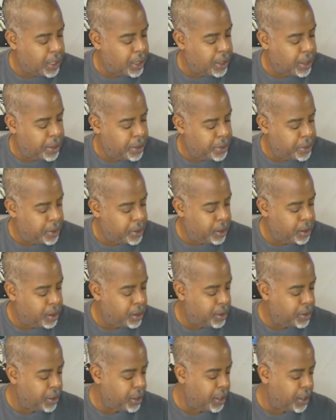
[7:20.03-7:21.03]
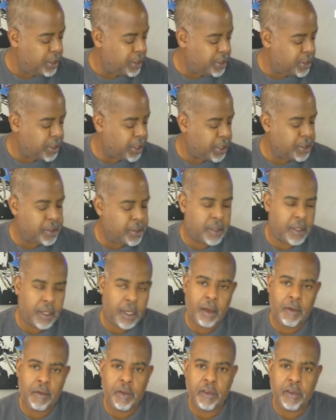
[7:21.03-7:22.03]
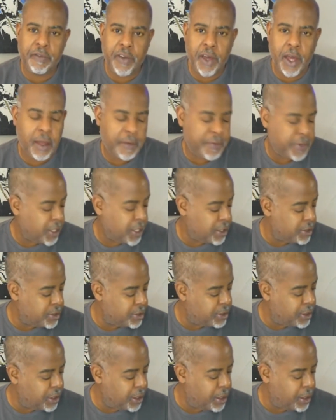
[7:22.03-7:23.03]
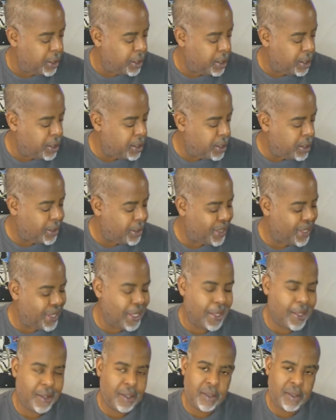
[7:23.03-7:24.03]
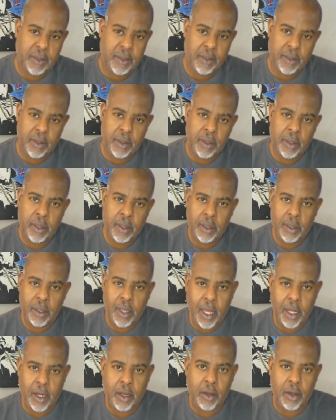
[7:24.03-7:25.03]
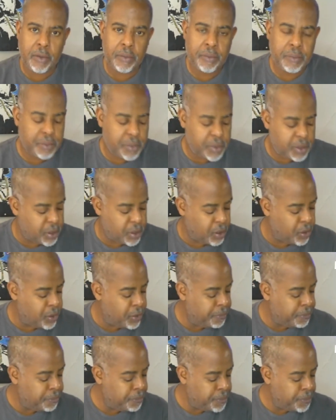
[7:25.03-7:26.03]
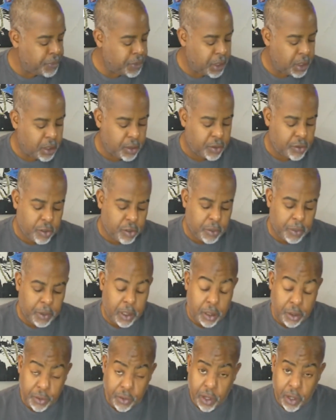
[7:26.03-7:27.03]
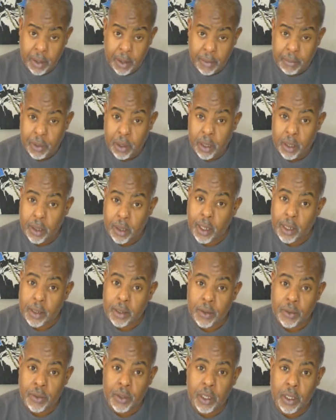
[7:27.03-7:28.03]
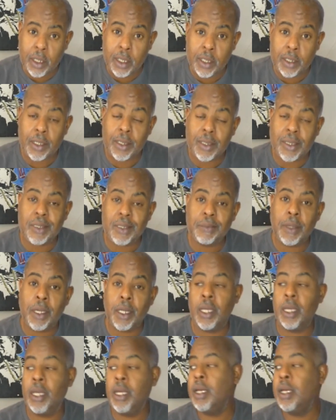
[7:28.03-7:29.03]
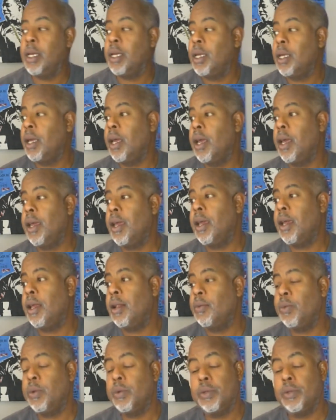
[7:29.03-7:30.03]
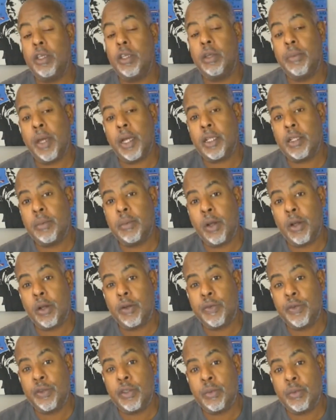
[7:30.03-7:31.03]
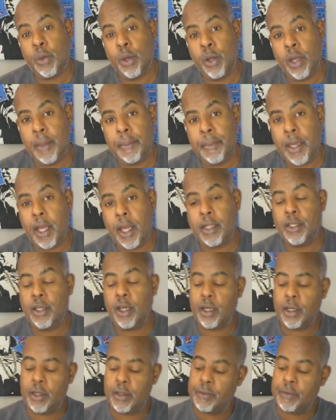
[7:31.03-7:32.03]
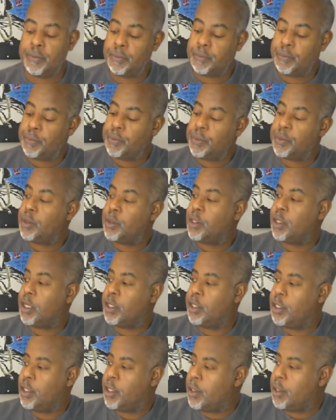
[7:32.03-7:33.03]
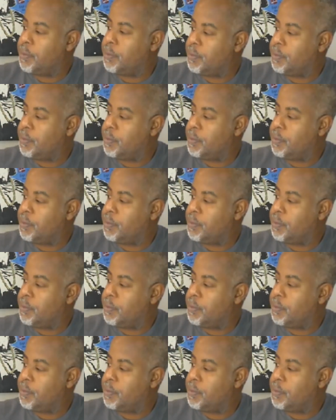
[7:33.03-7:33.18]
and the Suns to cover the 5 against the Kings at home. So those are going to be 3. Lock those in. Let's get this money. And we'll see you back tomorrow for some more NBA talk. Talk to you